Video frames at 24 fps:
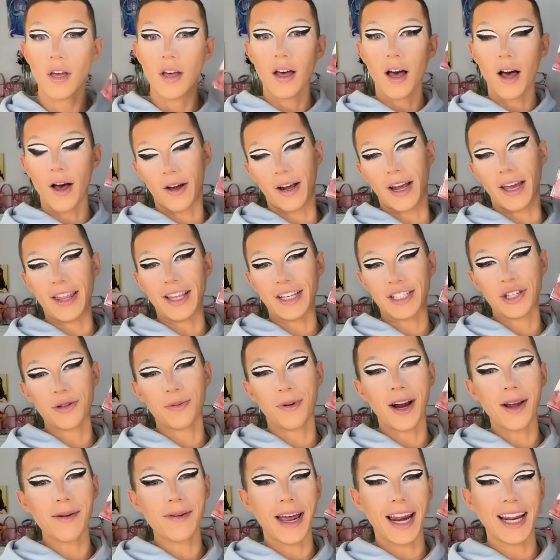Okay, this is
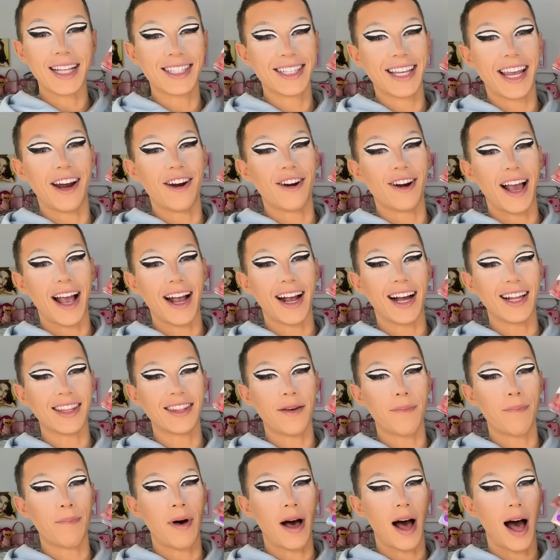where I'm getting scared. I got the
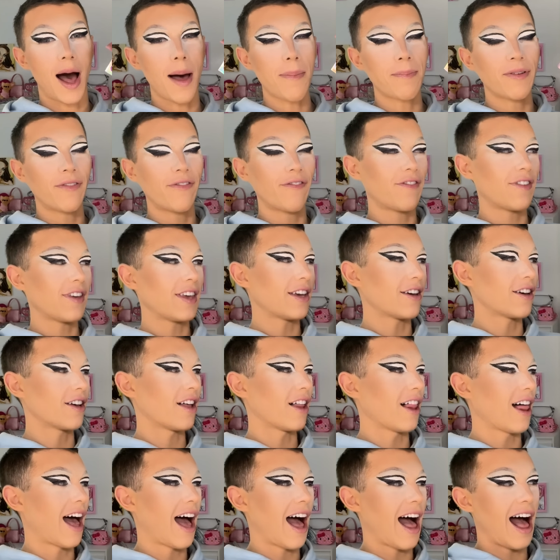Pop
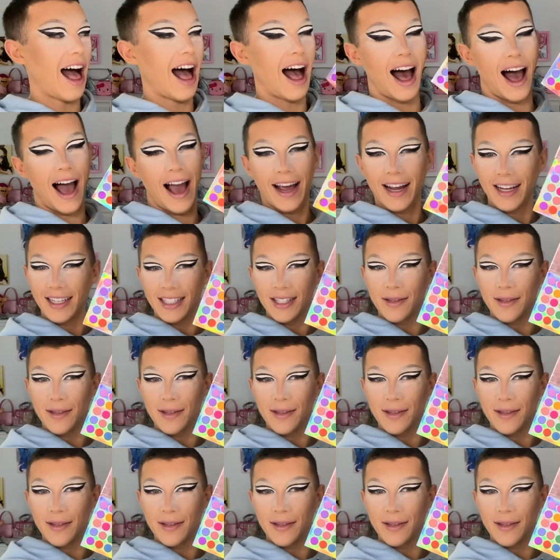Feel Eyes